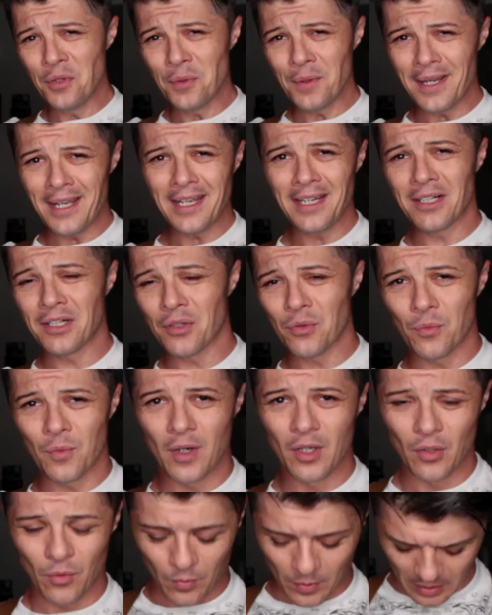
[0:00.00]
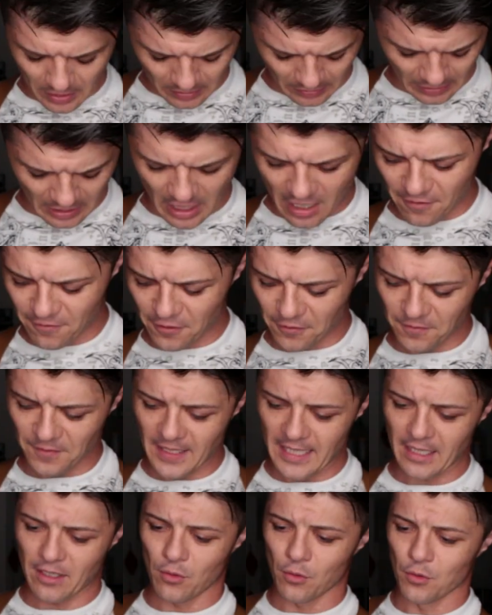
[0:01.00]
new Aker 101 Comfort
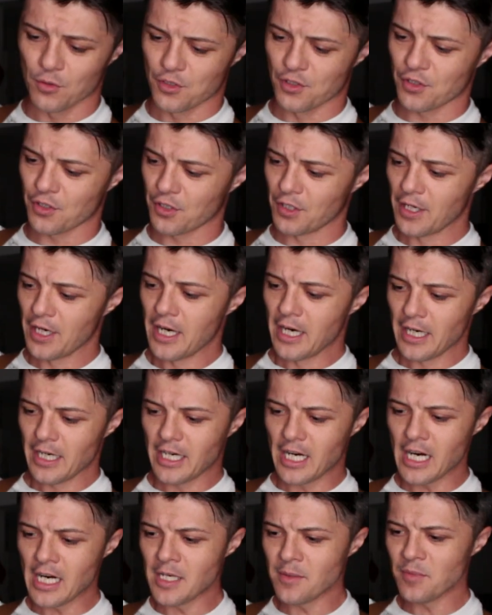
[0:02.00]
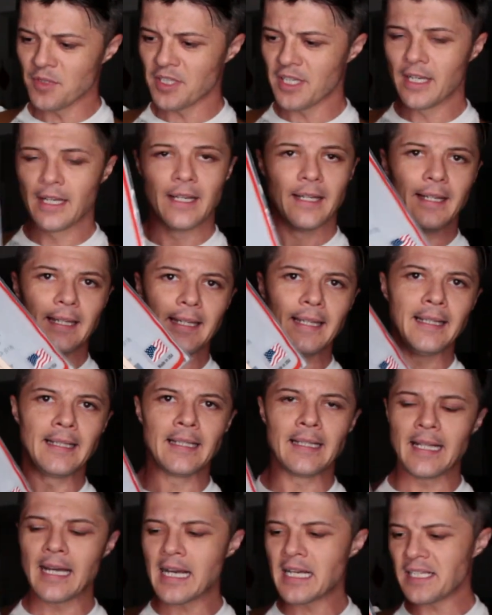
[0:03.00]
Flex holster comes in
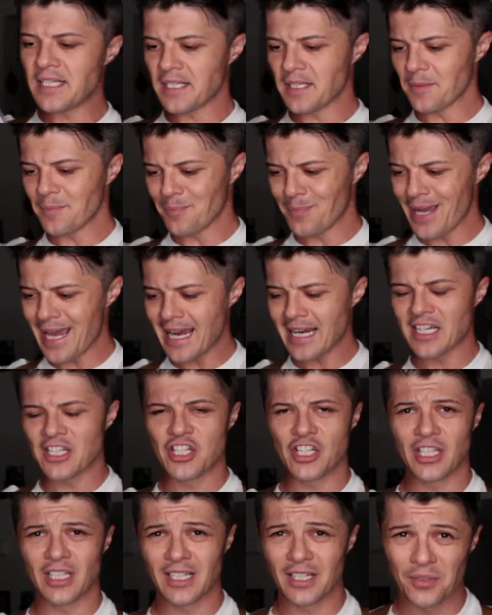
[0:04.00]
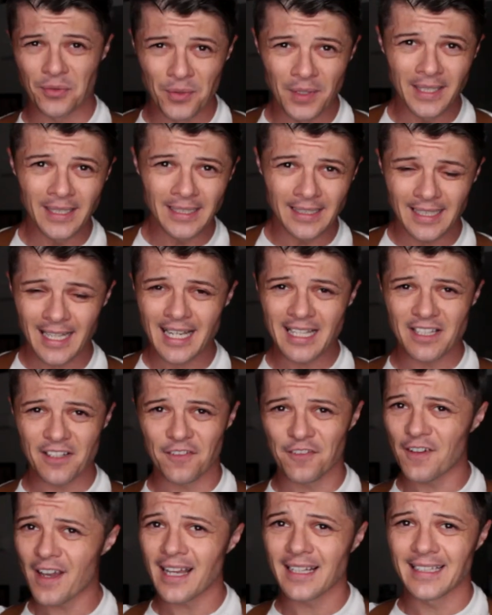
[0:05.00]
a nice packaging and I really like
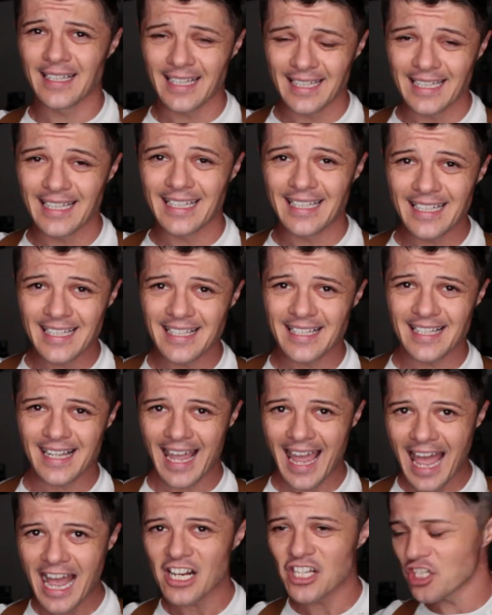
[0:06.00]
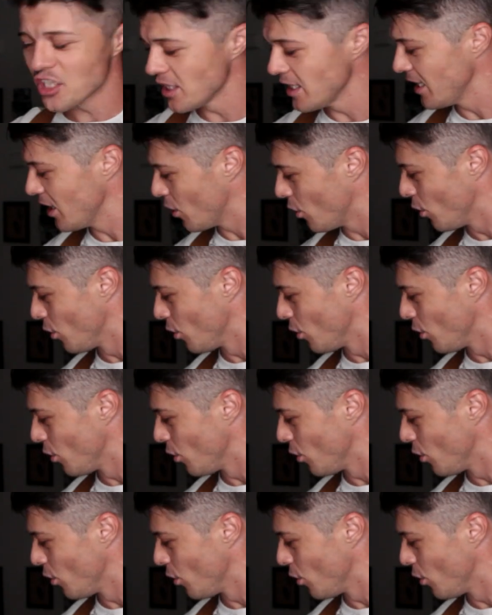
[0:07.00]
the fact that it is actually